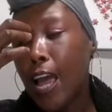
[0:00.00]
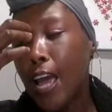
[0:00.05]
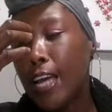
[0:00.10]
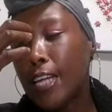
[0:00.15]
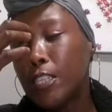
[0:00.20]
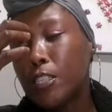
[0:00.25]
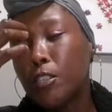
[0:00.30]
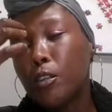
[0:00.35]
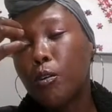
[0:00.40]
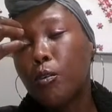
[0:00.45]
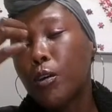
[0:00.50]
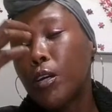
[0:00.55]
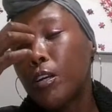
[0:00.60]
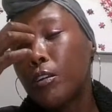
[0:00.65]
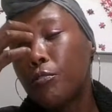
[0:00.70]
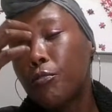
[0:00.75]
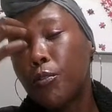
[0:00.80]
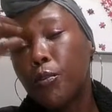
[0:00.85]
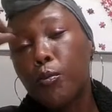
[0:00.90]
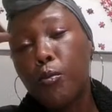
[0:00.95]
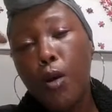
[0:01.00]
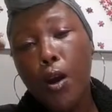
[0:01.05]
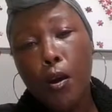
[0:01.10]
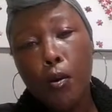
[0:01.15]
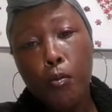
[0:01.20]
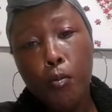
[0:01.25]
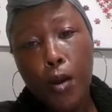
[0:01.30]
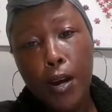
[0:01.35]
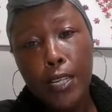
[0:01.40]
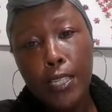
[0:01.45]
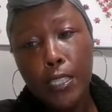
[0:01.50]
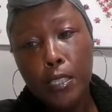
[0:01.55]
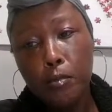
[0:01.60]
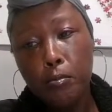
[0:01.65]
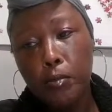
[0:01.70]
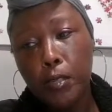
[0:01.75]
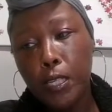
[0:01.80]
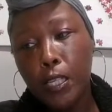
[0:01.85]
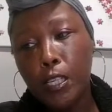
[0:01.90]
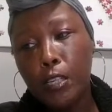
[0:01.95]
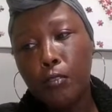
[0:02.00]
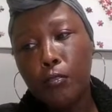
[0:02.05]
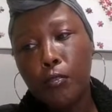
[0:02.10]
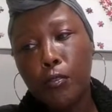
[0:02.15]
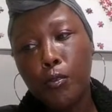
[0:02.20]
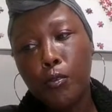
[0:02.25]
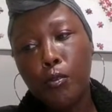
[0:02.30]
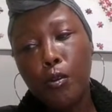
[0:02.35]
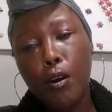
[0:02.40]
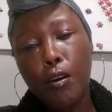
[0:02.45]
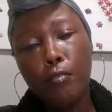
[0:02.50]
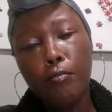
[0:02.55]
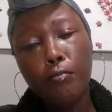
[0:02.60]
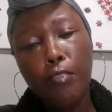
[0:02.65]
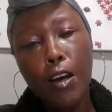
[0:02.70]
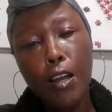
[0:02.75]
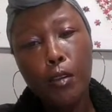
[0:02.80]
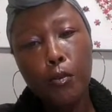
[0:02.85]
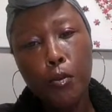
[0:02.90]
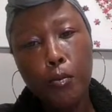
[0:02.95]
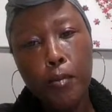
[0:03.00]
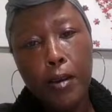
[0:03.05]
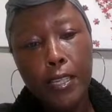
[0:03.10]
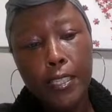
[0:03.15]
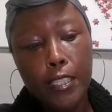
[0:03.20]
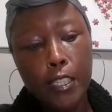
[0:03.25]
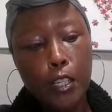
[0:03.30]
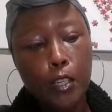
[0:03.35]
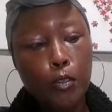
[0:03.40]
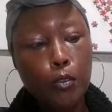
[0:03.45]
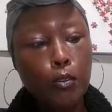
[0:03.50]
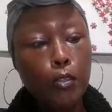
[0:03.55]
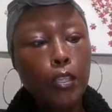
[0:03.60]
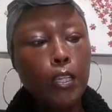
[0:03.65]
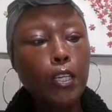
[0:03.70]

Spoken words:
And so if you are watching me, if you are following my channel,